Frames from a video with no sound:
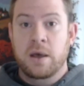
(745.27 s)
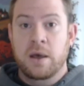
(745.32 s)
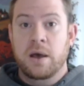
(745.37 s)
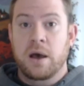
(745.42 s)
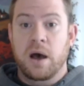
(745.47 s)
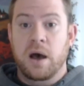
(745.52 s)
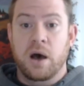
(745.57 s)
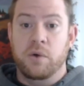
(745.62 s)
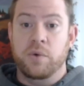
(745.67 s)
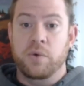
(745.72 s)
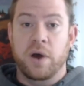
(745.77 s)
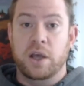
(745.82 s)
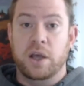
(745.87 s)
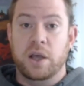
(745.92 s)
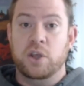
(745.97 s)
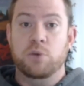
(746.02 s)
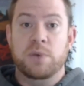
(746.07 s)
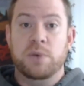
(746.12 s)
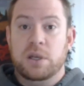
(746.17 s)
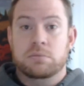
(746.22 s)
a
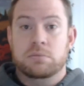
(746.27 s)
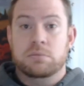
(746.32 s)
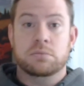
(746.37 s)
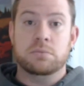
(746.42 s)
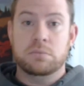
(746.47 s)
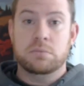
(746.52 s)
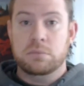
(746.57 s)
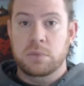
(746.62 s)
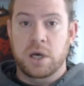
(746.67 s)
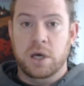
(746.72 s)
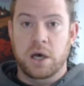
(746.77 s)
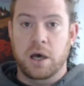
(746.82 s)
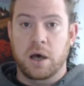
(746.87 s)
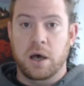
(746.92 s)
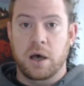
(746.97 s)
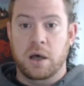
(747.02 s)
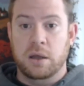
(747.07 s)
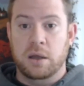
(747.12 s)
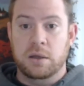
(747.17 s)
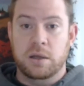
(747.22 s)
human
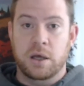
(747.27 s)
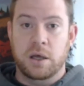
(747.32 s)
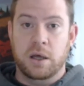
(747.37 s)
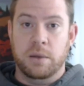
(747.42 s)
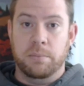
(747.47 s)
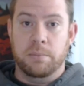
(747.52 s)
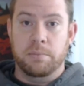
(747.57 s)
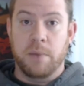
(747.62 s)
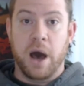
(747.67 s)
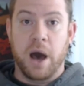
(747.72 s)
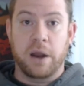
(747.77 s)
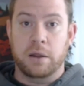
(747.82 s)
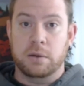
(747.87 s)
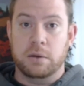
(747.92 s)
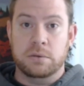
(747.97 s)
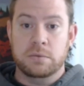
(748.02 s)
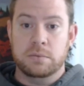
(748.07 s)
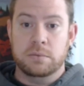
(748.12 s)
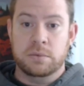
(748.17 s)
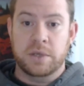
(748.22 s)
model
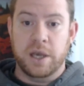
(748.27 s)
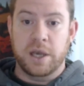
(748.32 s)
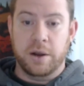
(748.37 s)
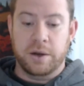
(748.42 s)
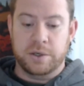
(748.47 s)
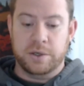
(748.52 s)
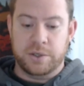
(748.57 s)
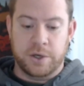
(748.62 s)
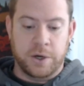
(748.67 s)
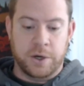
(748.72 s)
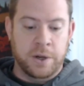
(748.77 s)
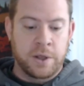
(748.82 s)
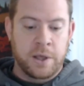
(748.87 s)
character.